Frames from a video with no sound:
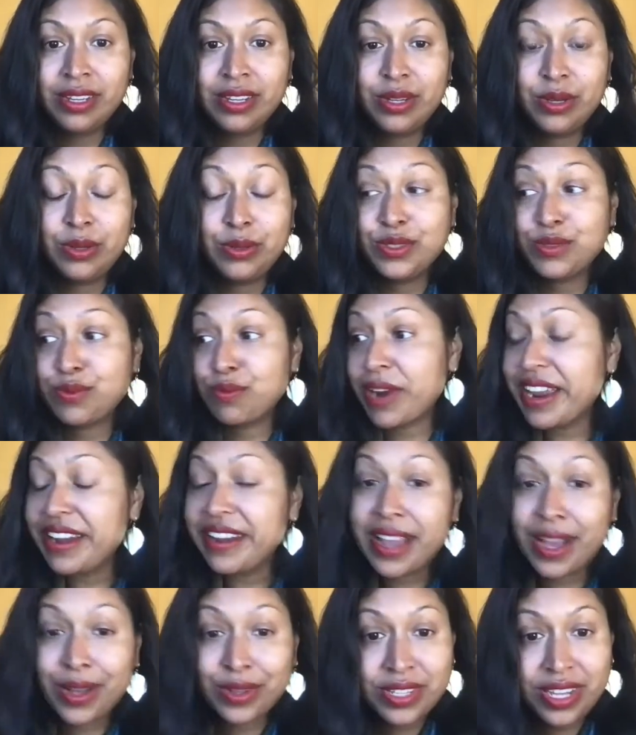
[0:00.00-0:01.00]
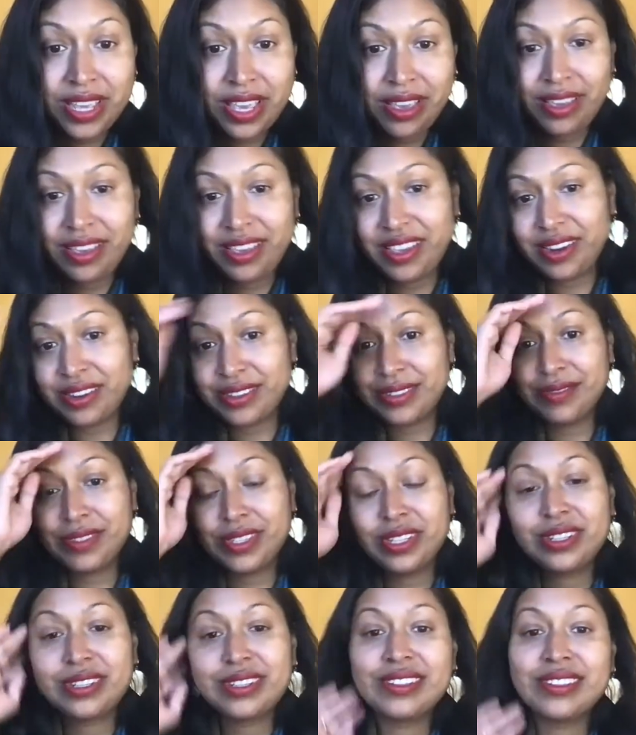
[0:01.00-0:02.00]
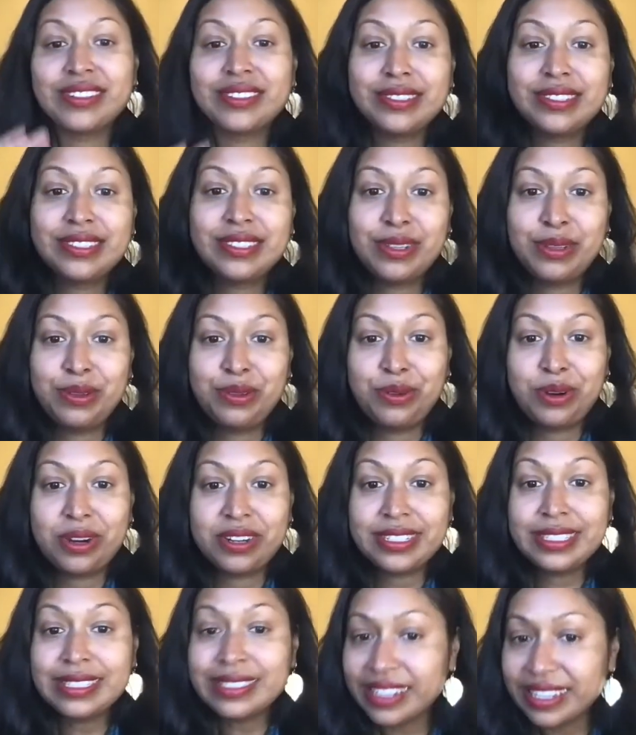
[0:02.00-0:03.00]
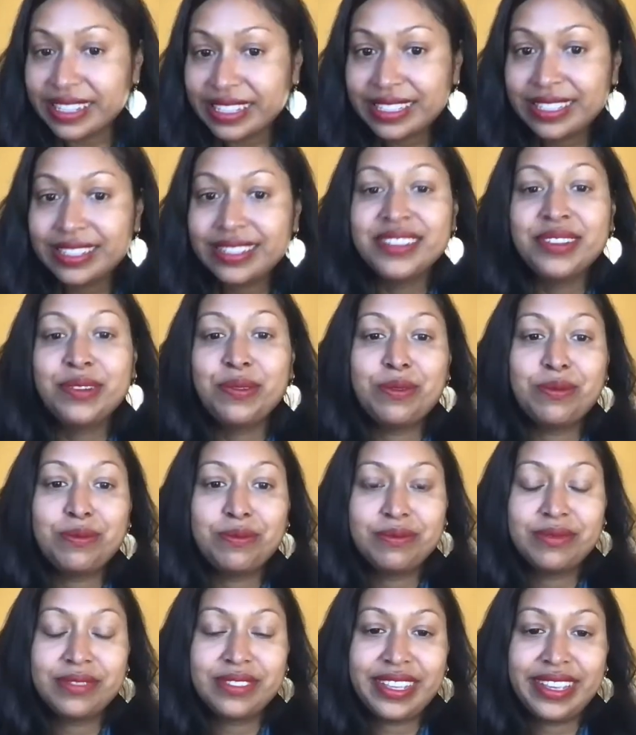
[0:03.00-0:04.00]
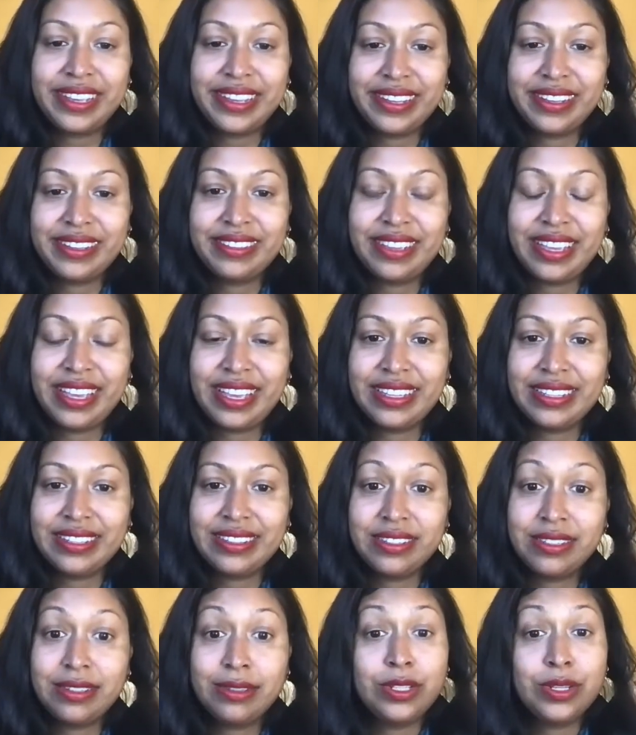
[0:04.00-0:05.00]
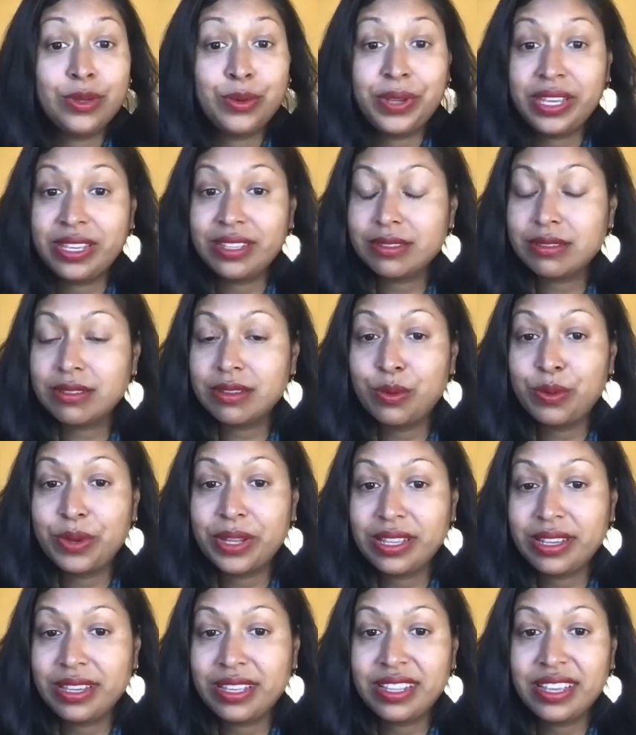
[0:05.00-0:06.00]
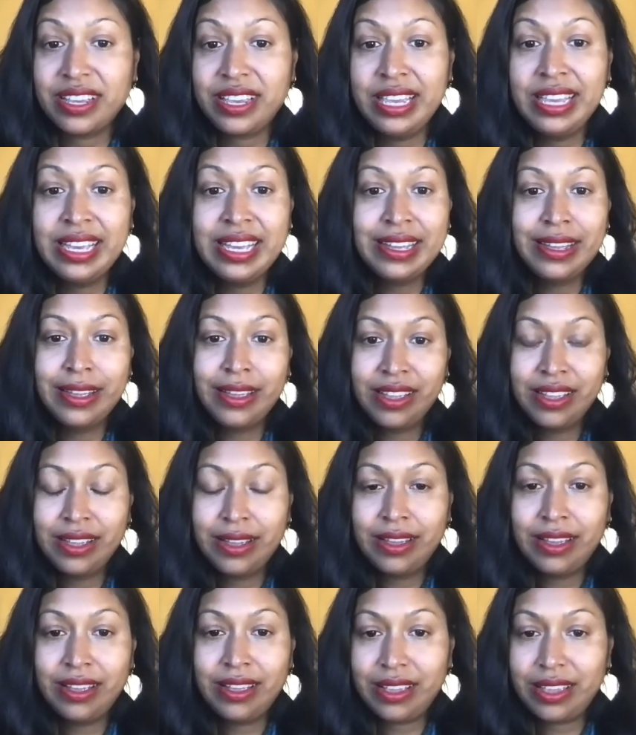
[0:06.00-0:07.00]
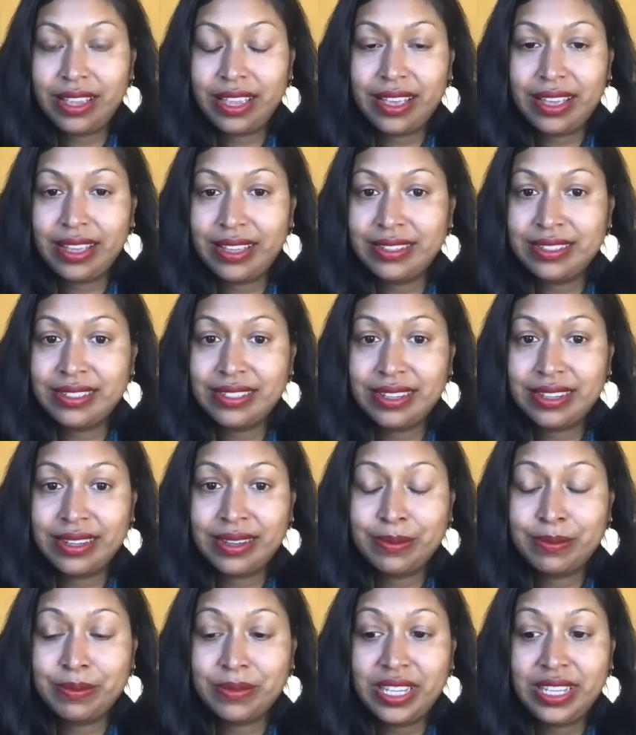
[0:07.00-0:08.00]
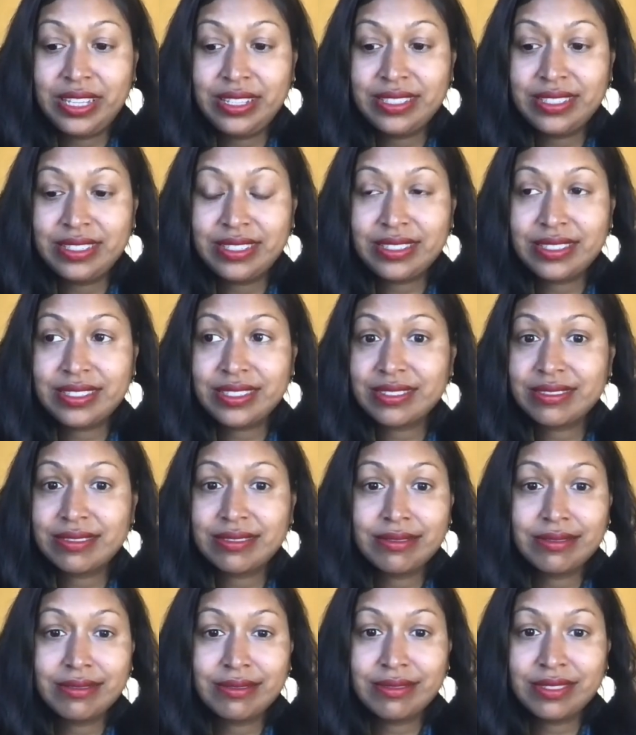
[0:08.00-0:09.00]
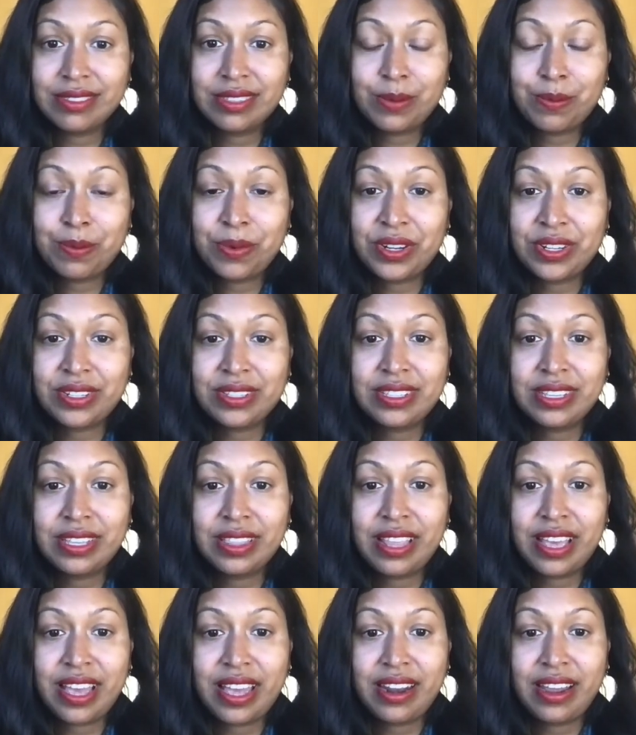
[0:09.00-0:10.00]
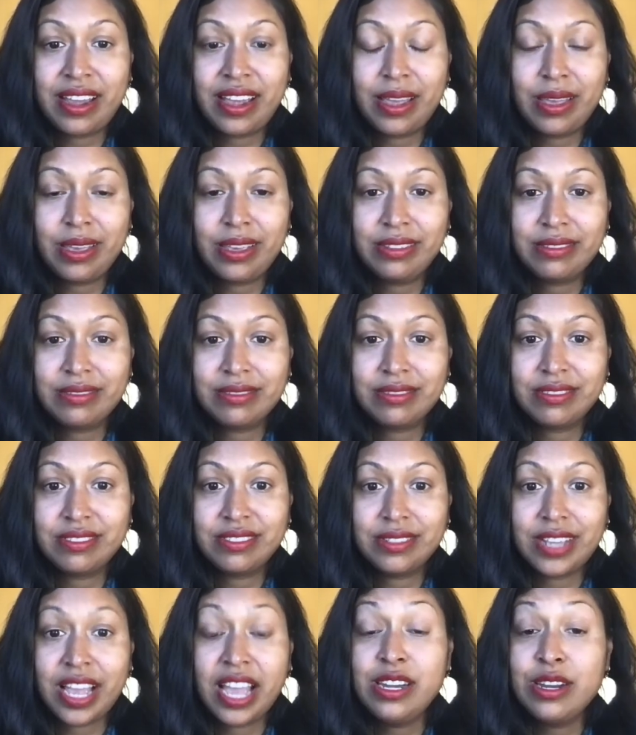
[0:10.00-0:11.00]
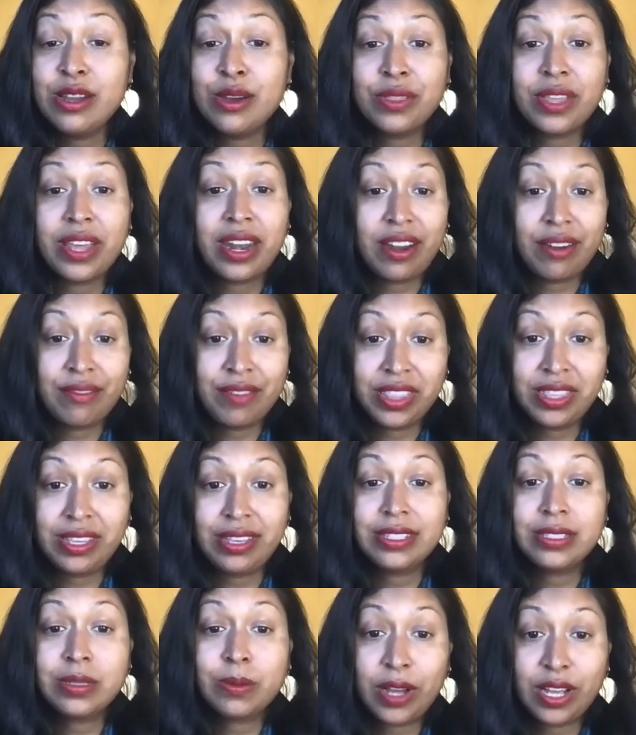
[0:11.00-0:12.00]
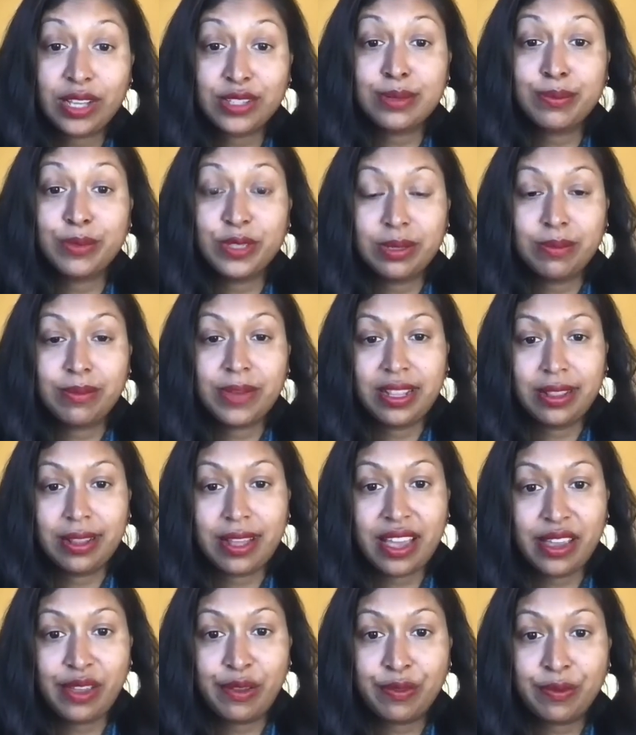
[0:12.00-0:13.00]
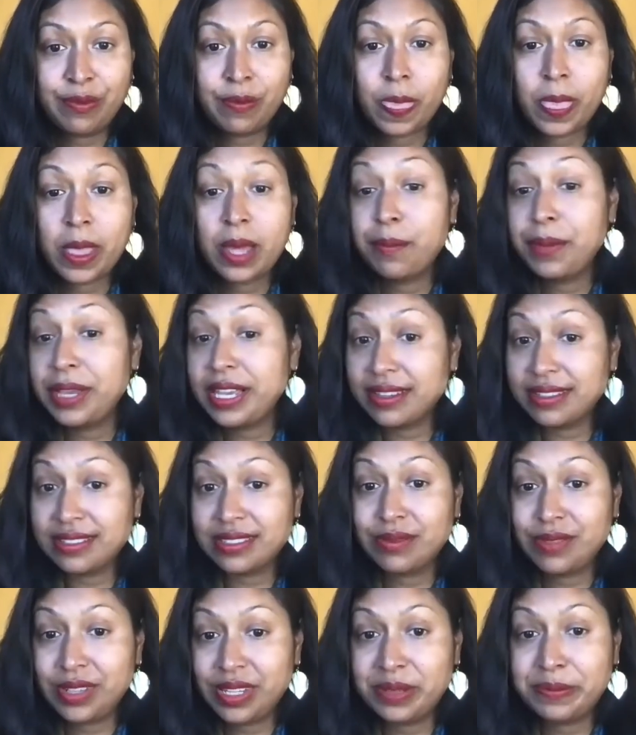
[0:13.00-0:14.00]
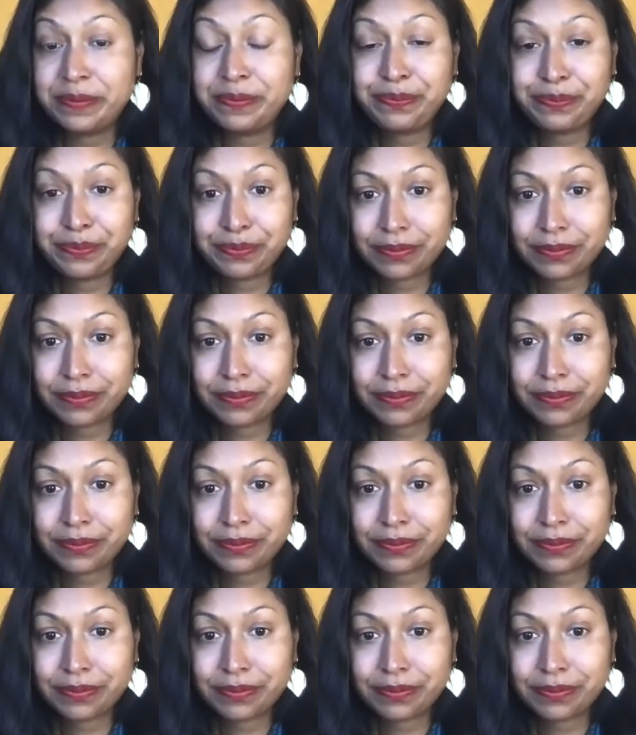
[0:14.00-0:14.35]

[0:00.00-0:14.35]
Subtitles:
who's right now taking care of the girls who are sick, and doing it so willingly. And he's the person that I know that everything is possible in my life because of him.